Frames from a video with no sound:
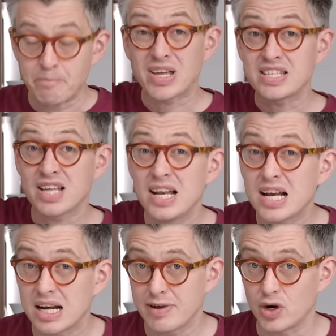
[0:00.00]
it's a
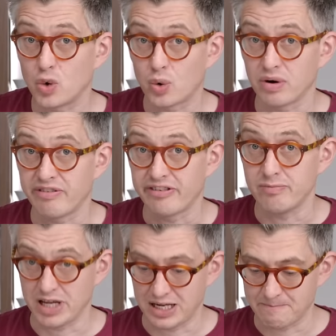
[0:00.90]
little bit awkward for
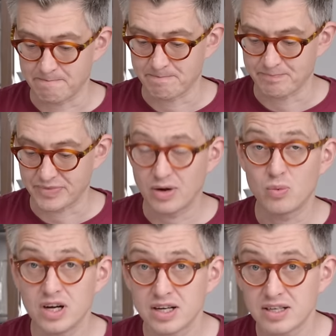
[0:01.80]
me. It
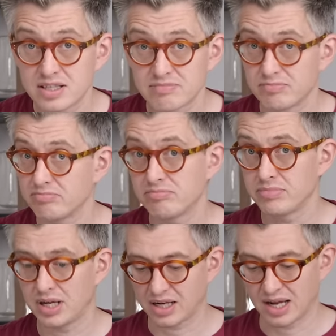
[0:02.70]
works.
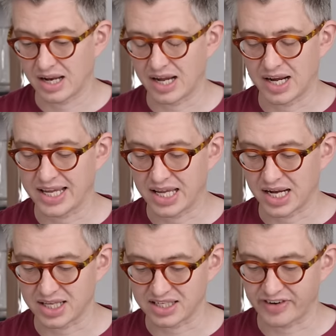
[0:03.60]
I, I, I like it. I
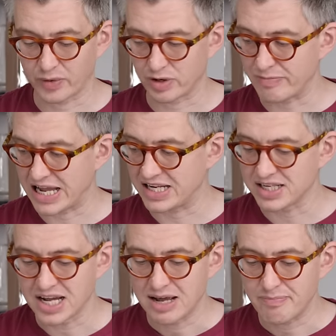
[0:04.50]
think it's very well made.
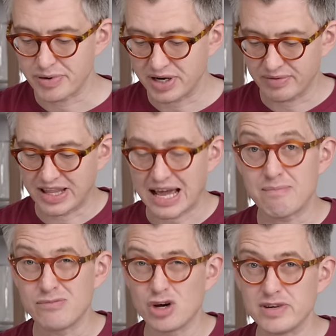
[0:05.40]
But that
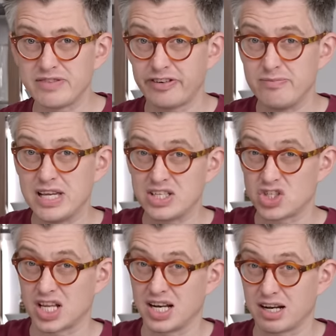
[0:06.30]
moment for me is
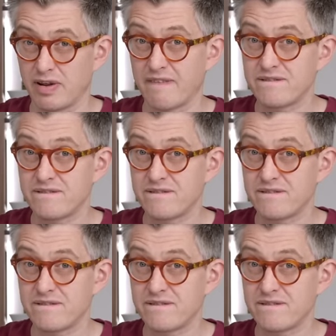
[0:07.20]
just a little bit